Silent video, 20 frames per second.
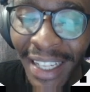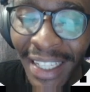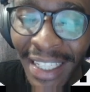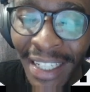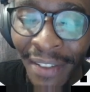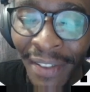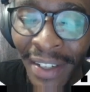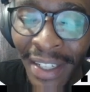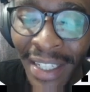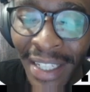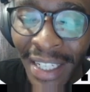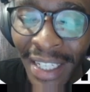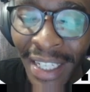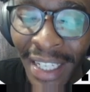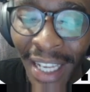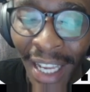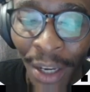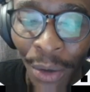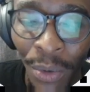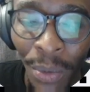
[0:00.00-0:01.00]

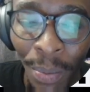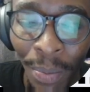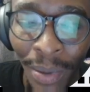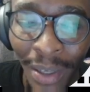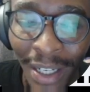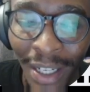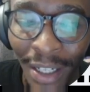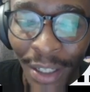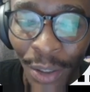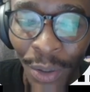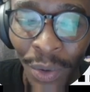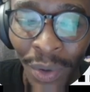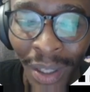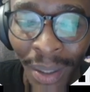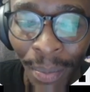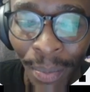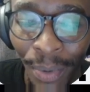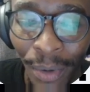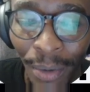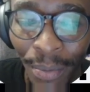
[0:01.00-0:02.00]
definitely I could play around with
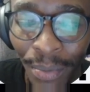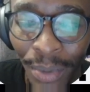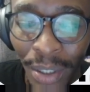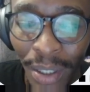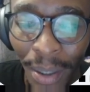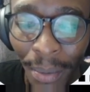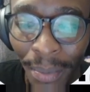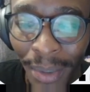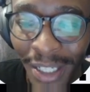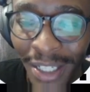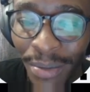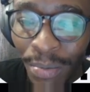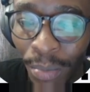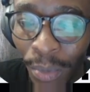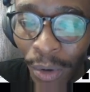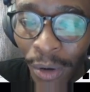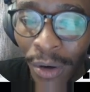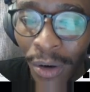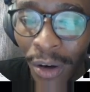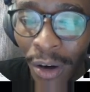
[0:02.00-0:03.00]
the prompt a bit
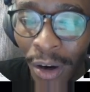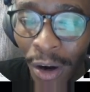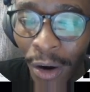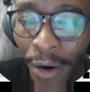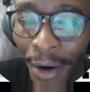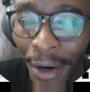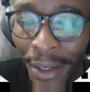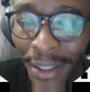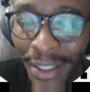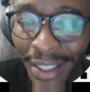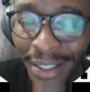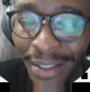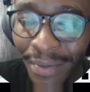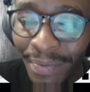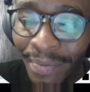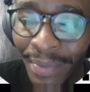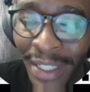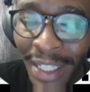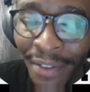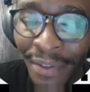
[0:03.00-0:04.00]
more, or just
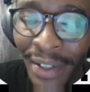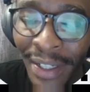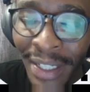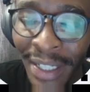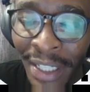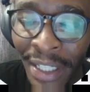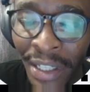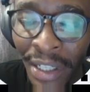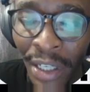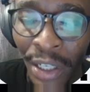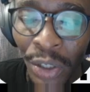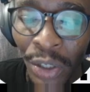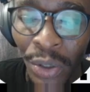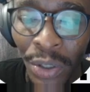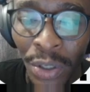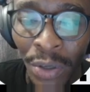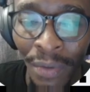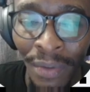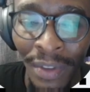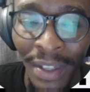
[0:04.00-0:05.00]
different
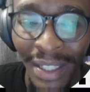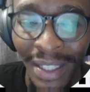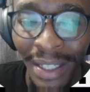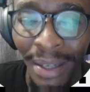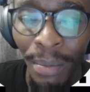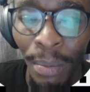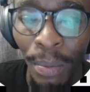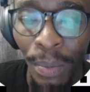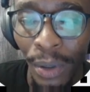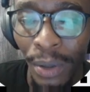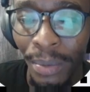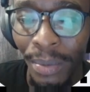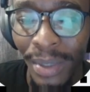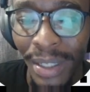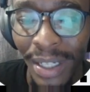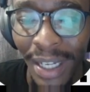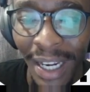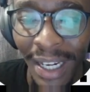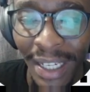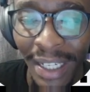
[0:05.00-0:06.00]
iterations of the same
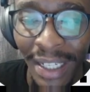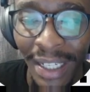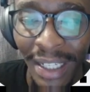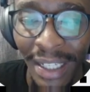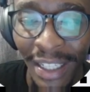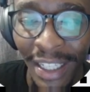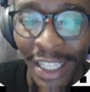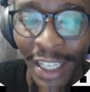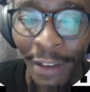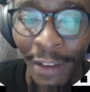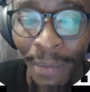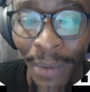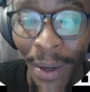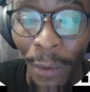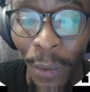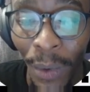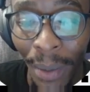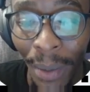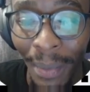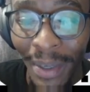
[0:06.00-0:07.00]
prompt, and give me a
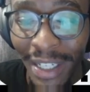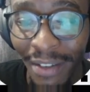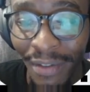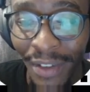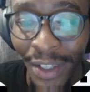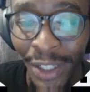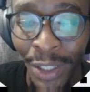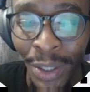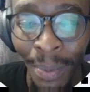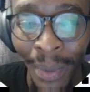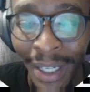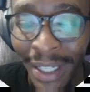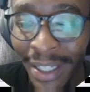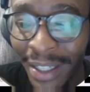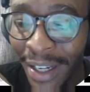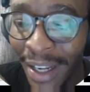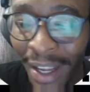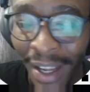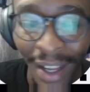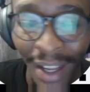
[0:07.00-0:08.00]
way better video. But
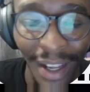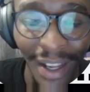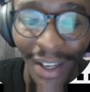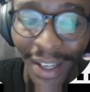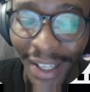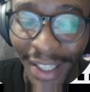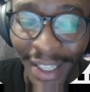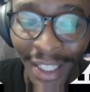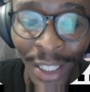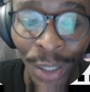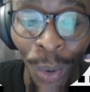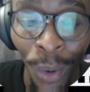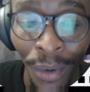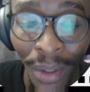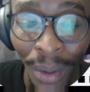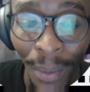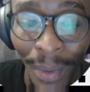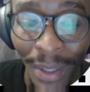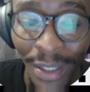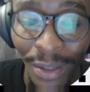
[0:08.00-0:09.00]
this is one of
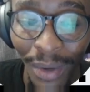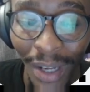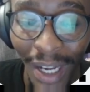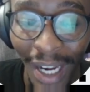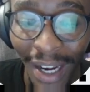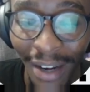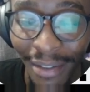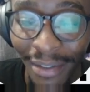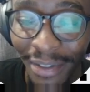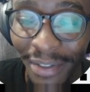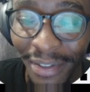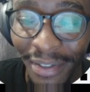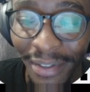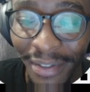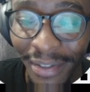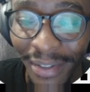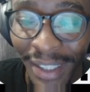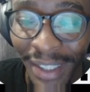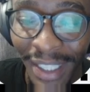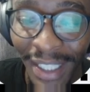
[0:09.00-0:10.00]
the best we have.
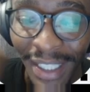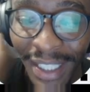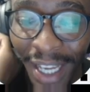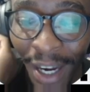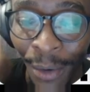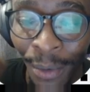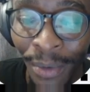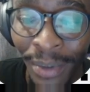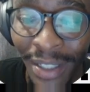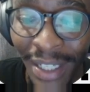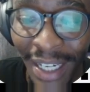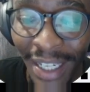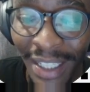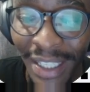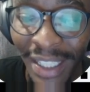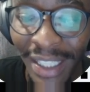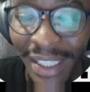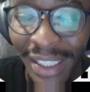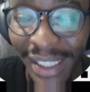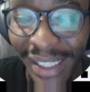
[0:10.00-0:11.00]
I will rank
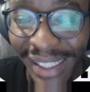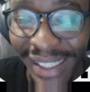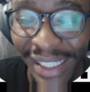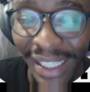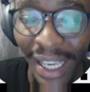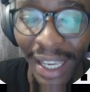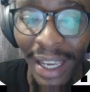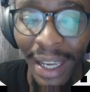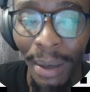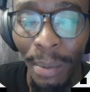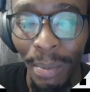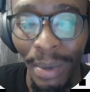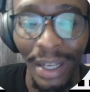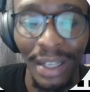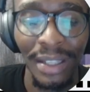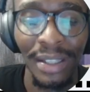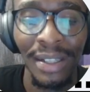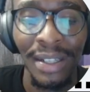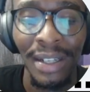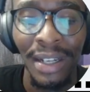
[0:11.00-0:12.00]
this second
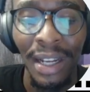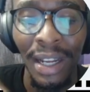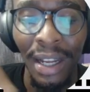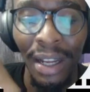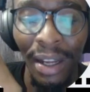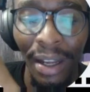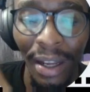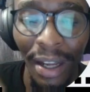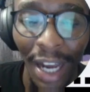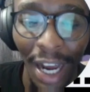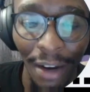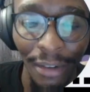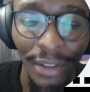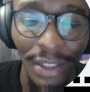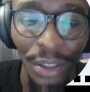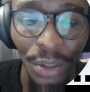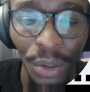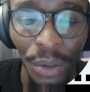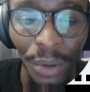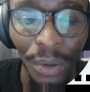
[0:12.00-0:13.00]
best
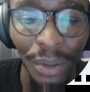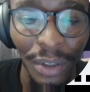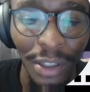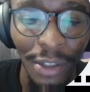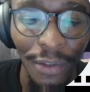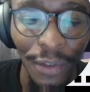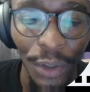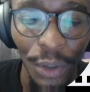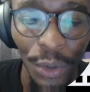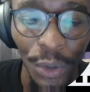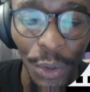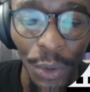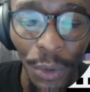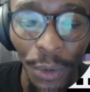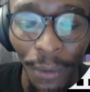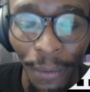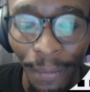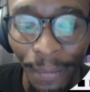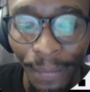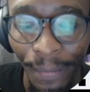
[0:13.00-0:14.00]
after Google's Veo 2.